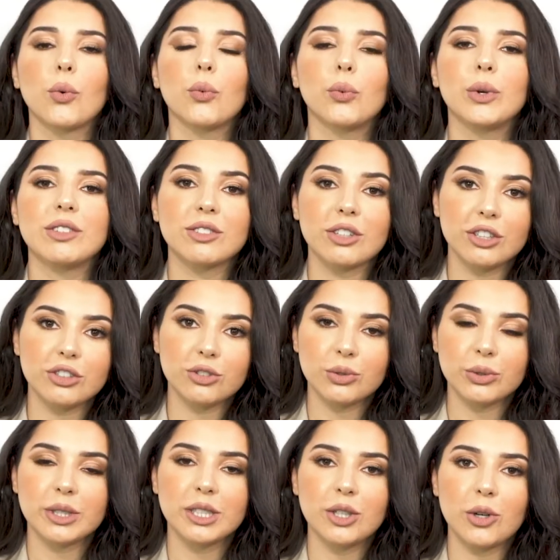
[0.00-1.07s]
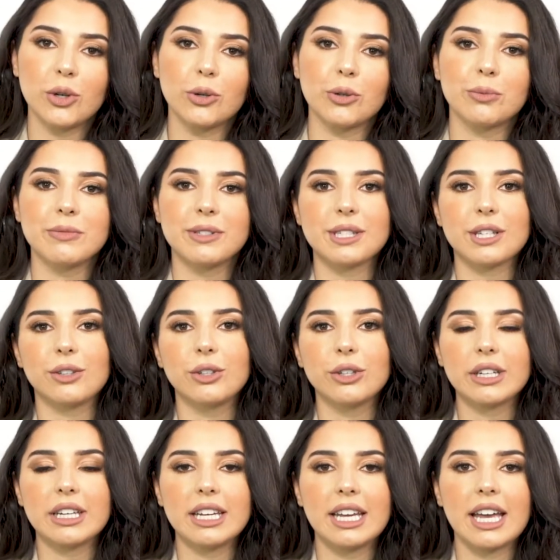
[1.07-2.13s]
We start touring homes
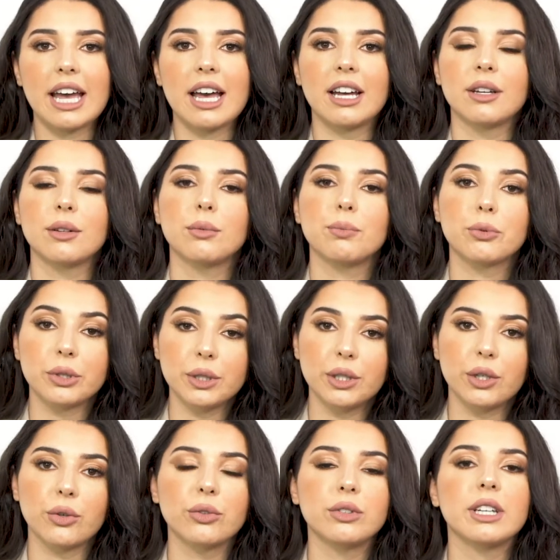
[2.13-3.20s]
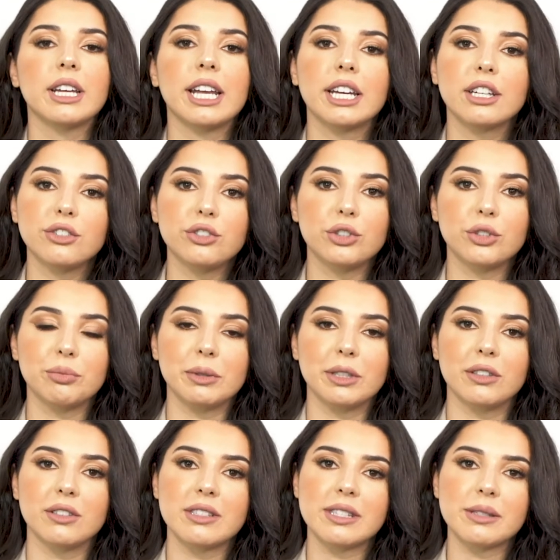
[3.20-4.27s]
looking at pre-owned and new
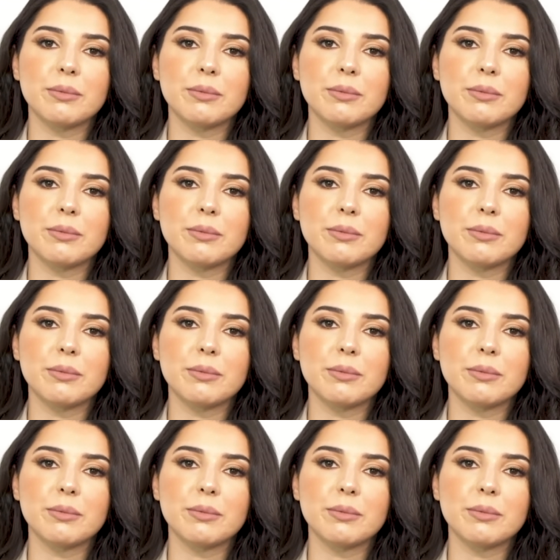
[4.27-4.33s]
builds,